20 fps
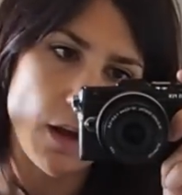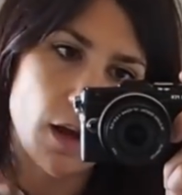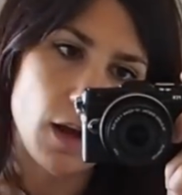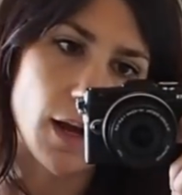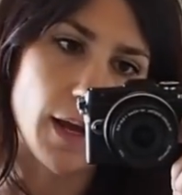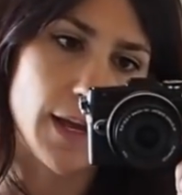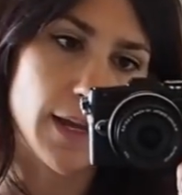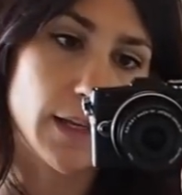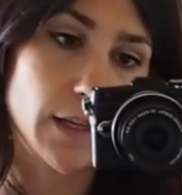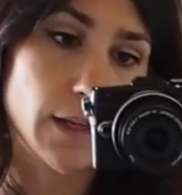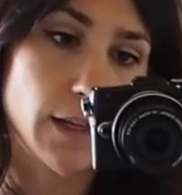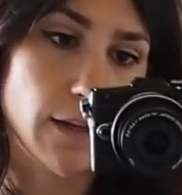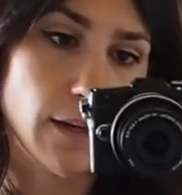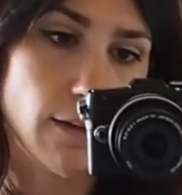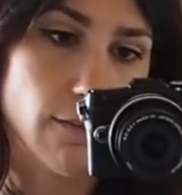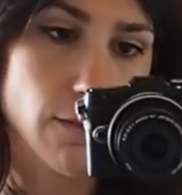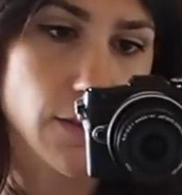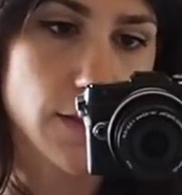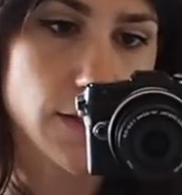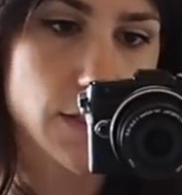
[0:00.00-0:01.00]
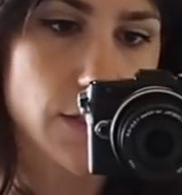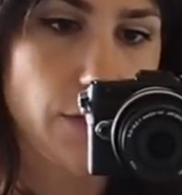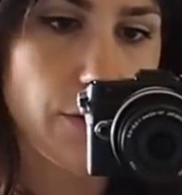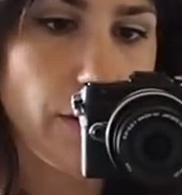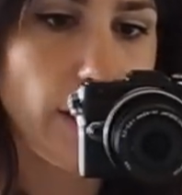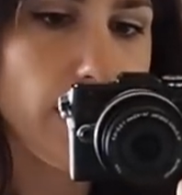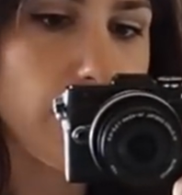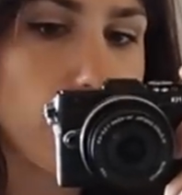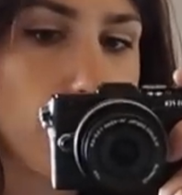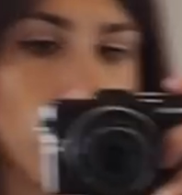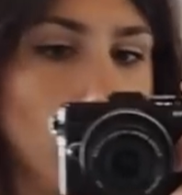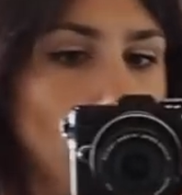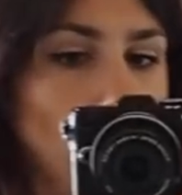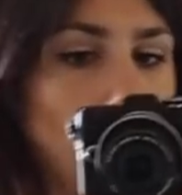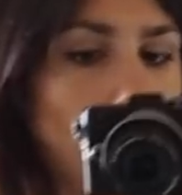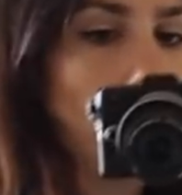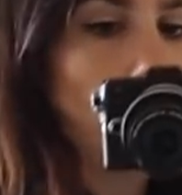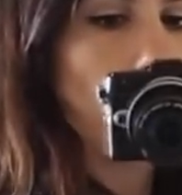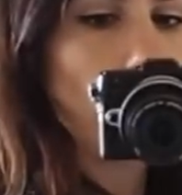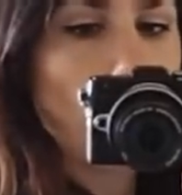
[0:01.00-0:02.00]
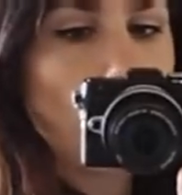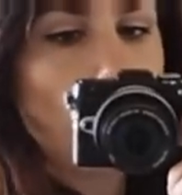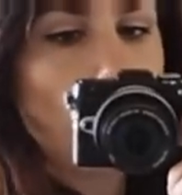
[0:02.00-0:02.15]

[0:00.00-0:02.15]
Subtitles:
I love this, you guys know. I've